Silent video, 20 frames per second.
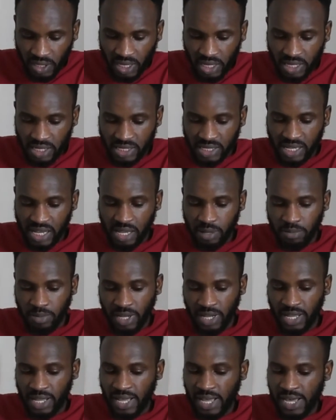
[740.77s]

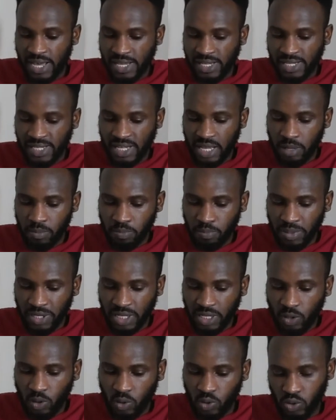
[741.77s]

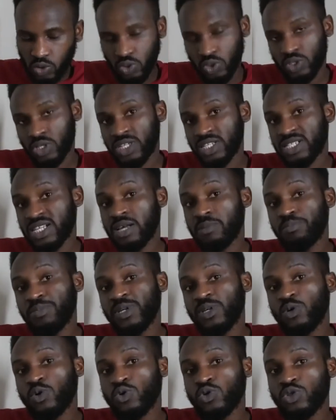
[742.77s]

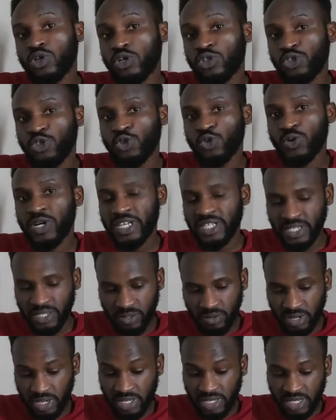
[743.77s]
Samplicos.us.
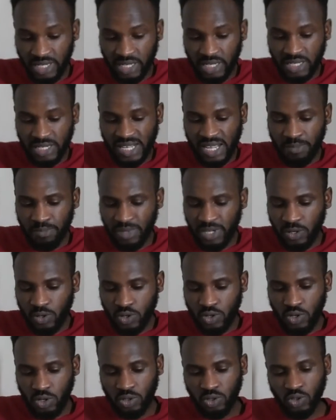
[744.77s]
You can take
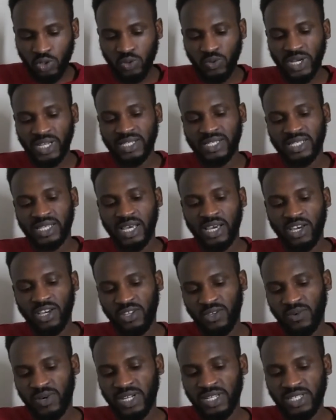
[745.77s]
Samplicos.us.
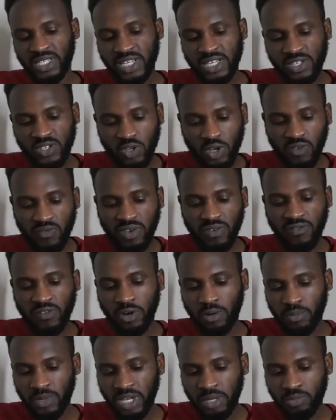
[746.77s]
You can take survey
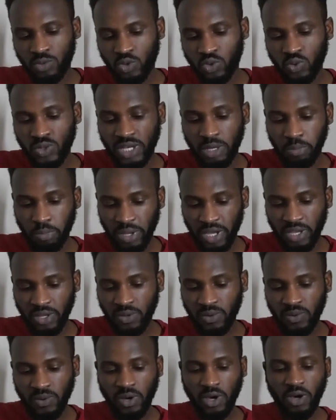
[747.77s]
from them too. They pay
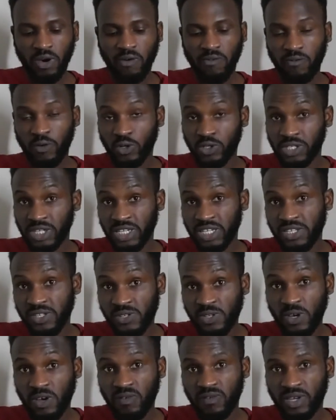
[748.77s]
you for taking
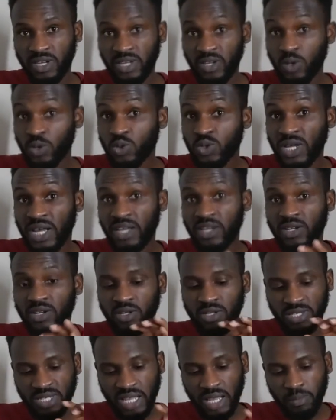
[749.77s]
survey. Those are
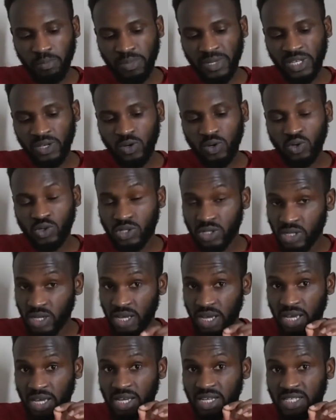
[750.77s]

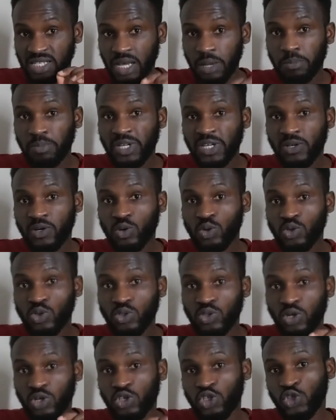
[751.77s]

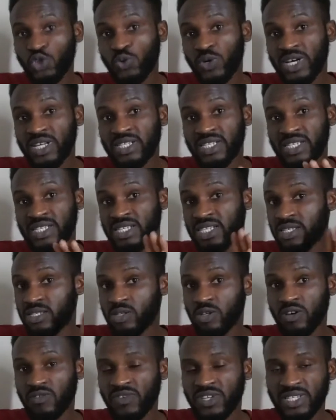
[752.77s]
Samplicos.us is a
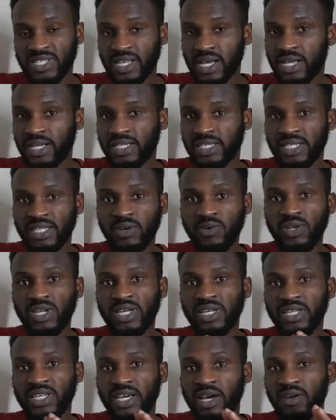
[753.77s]
survey site. They
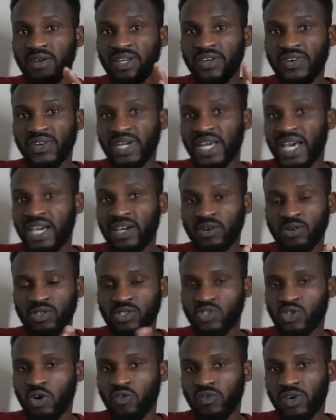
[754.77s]
only rely on
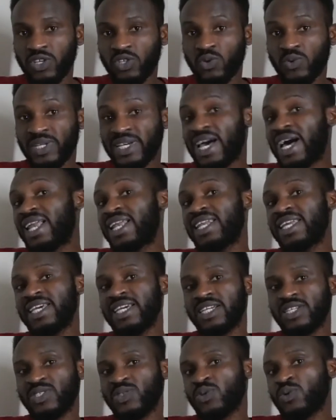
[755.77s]
survey, so they are
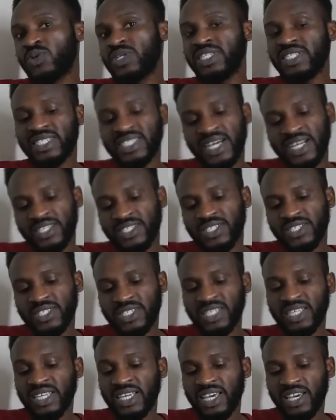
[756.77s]
linked to
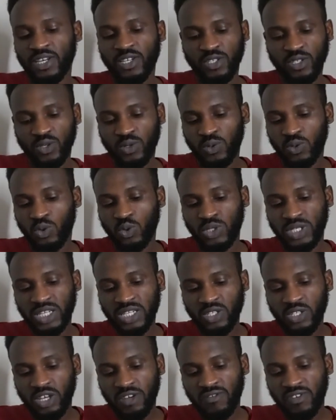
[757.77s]
InstaGC. So you take
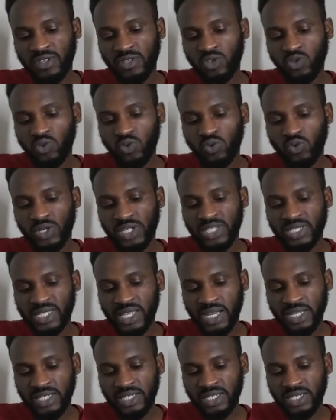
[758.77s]
survey through
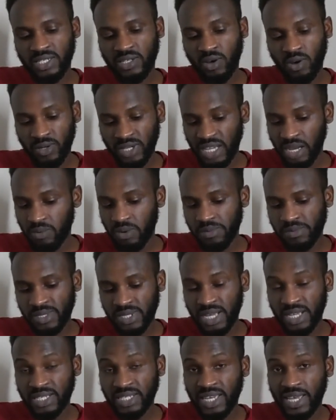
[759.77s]
InstaGC on their
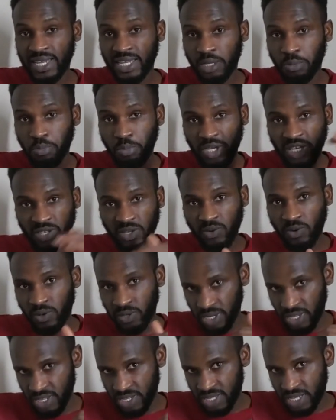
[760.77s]
website, and they pay you on
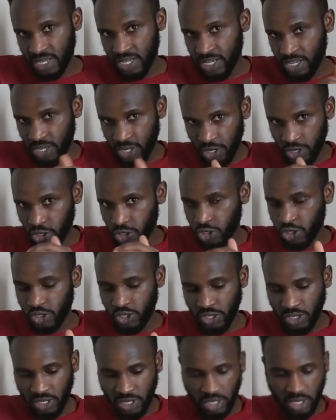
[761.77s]

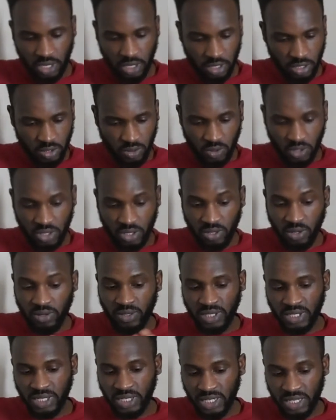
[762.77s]
InstaGC. So don't
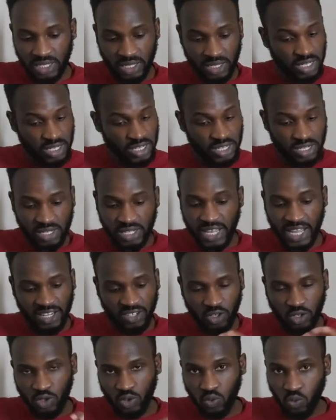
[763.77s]
think they are
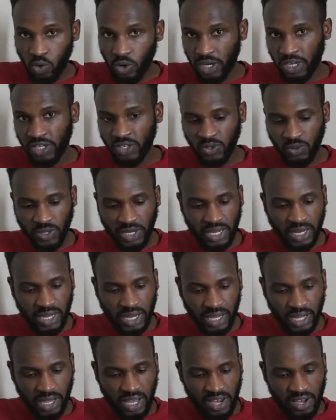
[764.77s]
just working together.
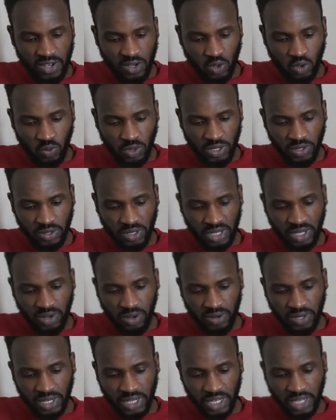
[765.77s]
So when you click
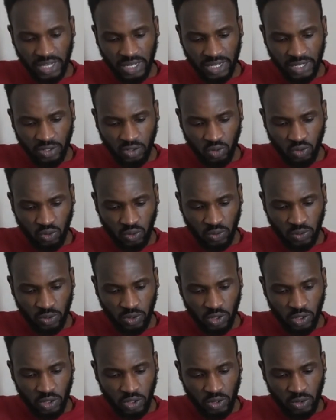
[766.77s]
on the earning tool,
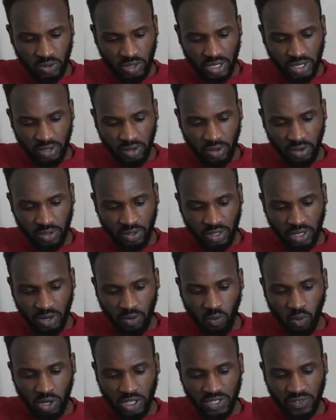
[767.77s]
you click on the
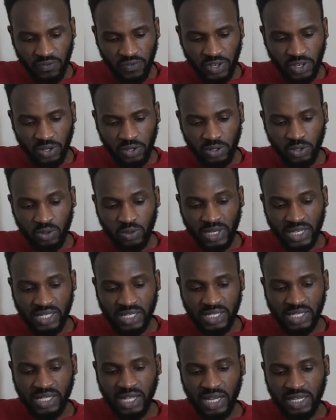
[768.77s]
watch video, you can
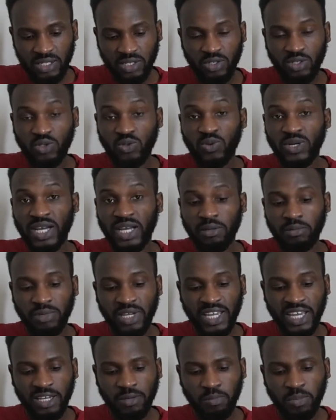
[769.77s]
see that you can
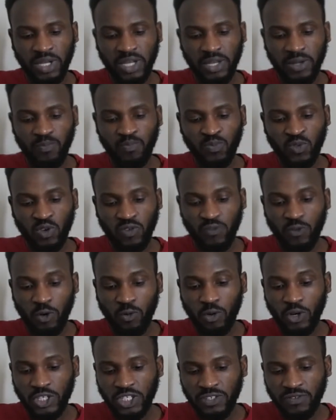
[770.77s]
get paid for
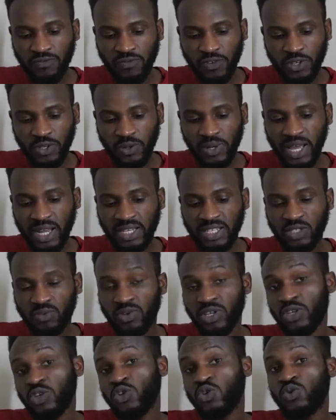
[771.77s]
watching video. That is
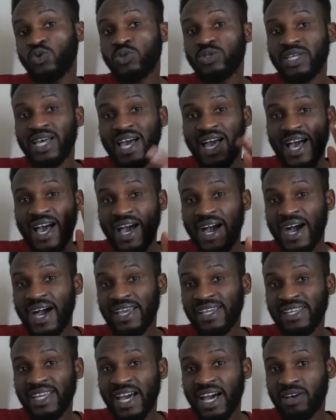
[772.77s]
when you use
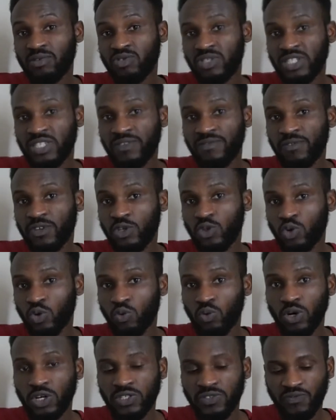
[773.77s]
Hideout TV to
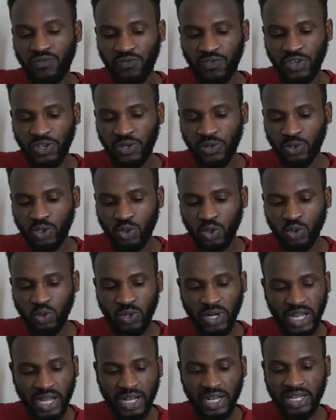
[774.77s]
watch video. So you
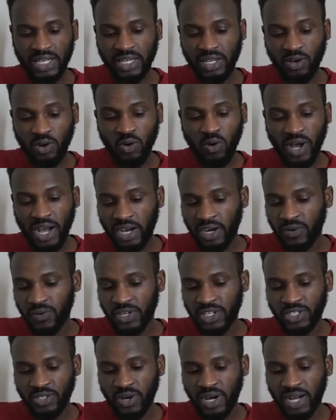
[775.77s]
can go and
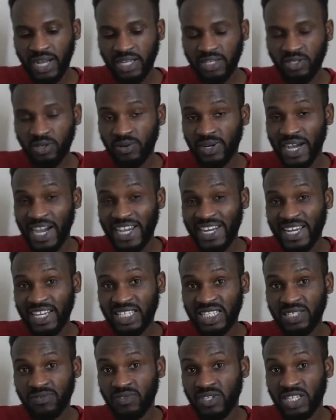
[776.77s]
create your account on Hideout
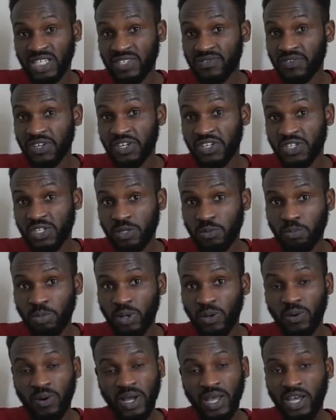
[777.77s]
TV. It's very
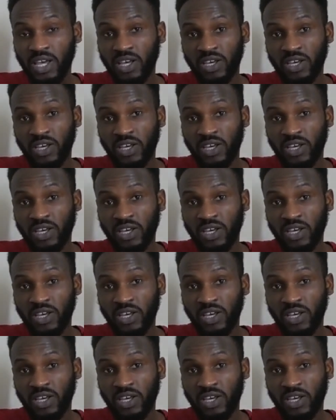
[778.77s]
simple.